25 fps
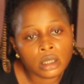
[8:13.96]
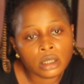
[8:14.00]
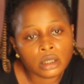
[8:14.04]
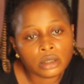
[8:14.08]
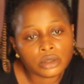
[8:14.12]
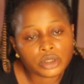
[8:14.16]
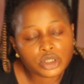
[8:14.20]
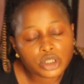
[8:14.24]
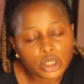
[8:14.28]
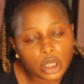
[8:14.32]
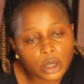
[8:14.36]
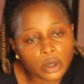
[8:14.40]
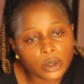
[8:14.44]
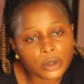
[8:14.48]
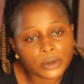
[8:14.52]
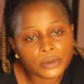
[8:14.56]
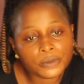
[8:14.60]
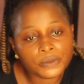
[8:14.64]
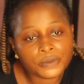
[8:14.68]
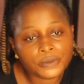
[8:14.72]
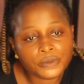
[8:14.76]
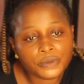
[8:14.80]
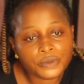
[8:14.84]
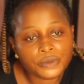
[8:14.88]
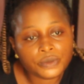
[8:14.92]

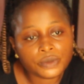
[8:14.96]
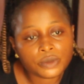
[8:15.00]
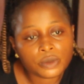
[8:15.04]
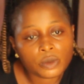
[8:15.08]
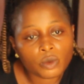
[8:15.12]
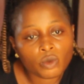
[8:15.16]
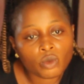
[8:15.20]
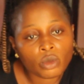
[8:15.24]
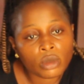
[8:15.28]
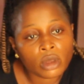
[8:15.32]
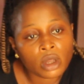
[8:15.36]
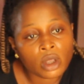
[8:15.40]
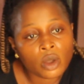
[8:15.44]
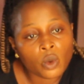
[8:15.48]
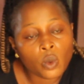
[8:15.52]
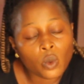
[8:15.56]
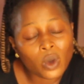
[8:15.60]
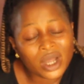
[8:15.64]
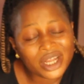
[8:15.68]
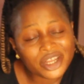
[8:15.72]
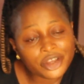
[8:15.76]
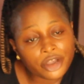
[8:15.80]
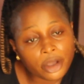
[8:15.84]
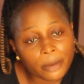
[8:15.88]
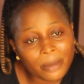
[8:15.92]
So
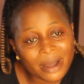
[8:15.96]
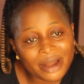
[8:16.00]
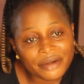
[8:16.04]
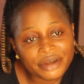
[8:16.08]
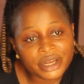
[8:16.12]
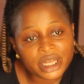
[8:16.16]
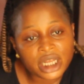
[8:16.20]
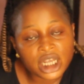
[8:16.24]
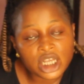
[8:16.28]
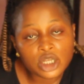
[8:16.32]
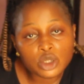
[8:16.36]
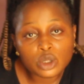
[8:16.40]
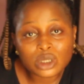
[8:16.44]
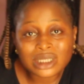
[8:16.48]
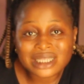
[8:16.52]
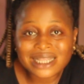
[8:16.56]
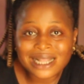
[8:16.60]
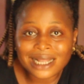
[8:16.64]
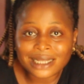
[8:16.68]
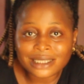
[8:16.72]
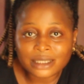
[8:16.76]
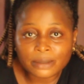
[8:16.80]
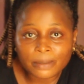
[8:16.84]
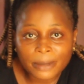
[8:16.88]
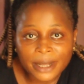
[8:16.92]
when you're marrying a
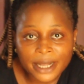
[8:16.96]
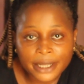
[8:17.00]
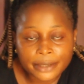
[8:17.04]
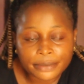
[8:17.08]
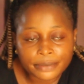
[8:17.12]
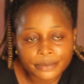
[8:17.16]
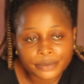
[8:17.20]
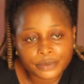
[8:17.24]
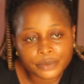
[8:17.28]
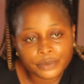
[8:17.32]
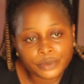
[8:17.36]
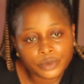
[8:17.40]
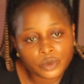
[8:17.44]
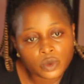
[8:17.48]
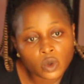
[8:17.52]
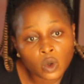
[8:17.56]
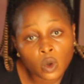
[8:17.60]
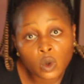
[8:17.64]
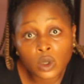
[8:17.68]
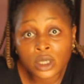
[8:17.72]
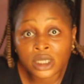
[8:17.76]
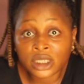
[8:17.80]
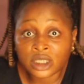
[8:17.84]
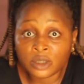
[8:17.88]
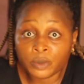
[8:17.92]
useless man
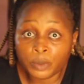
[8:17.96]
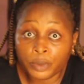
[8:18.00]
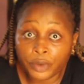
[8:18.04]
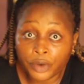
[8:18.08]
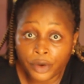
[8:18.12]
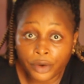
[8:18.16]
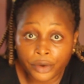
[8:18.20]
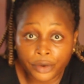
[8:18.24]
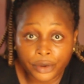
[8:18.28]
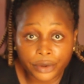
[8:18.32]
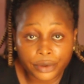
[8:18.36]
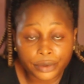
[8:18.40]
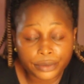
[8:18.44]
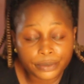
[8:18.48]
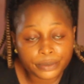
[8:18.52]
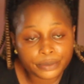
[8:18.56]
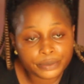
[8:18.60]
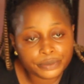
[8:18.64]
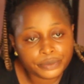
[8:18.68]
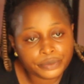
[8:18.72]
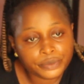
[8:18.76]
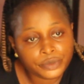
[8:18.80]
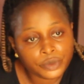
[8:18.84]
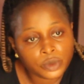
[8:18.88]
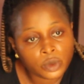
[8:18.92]
who is broke,
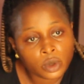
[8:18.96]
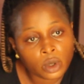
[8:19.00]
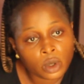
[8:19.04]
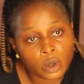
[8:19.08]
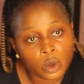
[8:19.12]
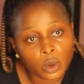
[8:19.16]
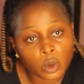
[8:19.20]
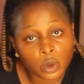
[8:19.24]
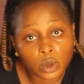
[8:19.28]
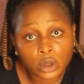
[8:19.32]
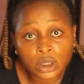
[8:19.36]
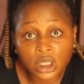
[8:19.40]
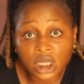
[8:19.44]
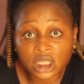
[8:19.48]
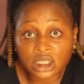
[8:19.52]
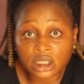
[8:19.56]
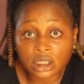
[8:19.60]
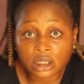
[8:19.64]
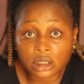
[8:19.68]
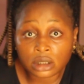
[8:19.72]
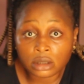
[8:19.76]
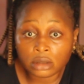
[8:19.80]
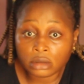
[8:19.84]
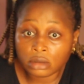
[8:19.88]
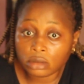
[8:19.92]
who
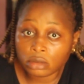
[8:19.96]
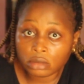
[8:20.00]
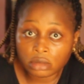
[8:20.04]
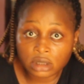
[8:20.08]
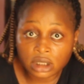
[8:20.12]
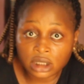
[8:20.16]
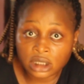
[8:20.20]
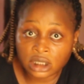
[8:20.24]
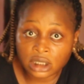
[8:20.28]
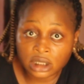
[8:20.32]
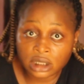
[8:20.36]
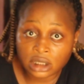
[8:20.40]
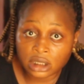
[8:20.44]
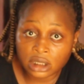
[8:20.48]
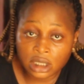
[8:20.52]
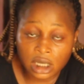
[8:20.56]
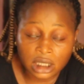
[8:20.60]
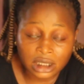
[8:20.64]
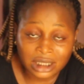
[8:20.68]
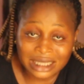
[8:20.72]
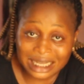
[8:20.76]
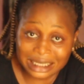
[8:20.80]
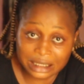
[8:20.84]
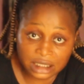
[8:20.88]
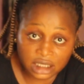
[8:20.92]
doesn't
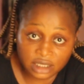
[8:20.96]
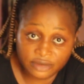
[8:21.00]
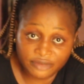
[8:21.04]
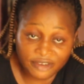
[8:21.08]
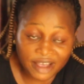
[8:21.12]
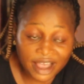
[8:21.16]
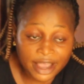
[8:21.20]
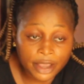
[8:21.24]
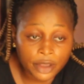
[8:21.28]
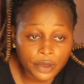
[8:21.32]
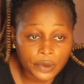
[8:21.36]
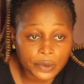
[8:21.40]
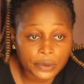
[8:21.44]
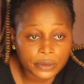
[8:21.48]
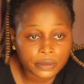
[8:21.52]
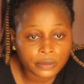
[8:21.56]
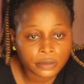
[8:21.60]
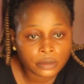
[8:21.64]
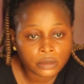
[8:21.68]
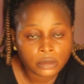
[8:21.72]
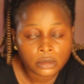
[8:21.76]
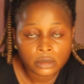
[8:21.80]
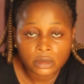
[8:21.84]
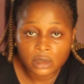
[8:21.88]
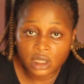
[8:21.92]
satisfy you,
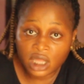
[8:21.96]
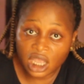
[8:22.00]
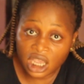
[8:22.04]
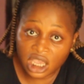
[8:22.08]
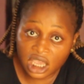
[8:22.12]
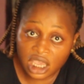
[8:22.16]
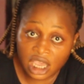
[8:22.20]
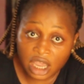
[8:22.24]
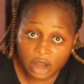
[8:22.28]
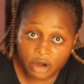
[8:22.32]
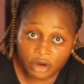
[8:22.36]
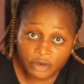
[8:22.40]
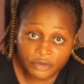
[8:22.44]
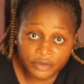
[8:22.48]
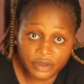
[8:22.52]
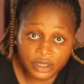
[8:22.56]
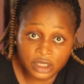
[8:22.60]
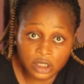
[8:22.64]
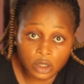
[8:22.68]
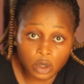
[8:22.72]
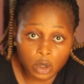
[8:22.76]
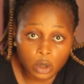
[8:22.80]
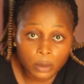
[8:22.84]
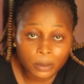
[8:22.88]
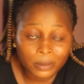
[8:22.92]
take care of
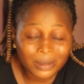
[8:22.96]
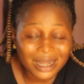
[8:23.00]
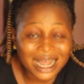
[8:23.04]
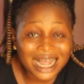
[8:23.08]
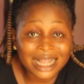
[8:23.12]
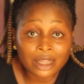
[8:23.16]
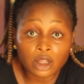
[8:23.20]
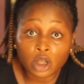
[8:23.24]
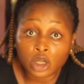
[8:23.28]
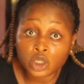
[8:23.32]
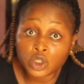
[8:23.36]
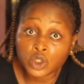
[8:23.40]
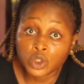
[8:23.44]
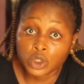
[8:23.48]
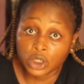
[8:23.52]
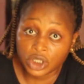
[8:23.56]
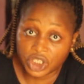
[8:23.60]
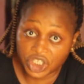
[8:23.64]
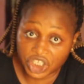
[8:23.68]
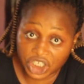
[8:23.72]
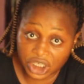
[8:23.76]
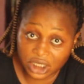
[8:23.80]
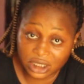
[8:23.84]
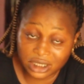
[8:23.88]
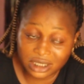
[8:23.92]
his home, and also
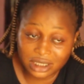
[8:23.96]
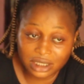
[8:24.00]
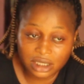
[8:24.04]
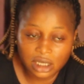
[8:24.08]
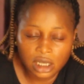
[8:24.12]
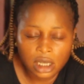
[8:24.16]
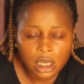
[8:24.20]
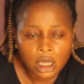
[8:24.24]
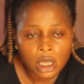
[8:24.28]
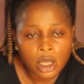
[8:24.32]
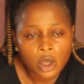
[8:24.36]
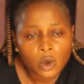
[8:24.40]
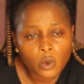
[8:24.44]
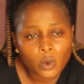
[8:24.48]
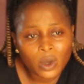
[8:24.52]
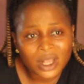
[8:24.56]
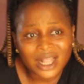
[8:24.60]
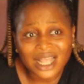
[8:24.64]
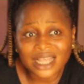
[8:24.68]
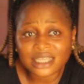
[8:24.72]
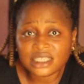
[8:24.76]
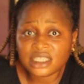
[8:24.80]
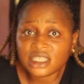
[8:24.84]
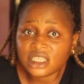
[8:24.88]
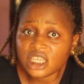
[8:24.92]
cheats. When
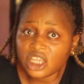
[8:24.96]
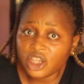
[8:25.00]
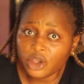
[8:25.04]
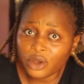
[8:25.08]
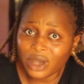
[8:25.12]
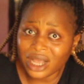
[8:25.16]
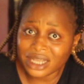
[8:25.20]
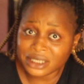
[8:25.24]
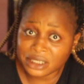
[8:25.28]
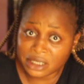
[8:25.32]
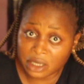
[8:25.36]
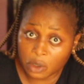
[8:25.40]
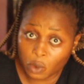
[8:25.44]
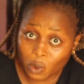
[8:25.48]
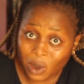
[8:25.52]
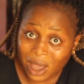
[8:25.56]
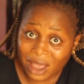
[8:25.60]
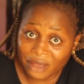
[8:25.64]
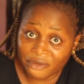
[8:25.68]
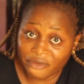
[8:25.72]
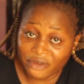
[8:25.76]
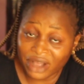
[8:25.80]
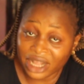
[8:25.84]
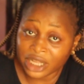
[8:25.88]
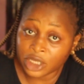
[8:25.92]
I see you as a
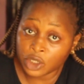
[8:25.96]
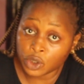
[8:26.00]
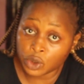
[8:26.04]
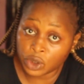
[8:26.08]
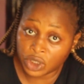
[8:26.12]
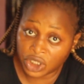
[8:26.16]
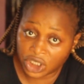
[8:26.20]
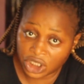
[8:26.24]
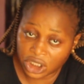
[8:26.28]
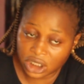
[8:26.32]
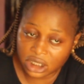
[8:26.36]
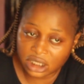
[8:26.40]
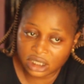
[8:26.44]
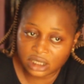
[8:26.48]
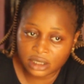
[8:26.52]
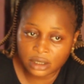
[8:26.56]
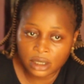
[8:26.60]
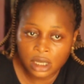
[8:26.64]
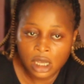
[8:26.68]
wife and you cheat,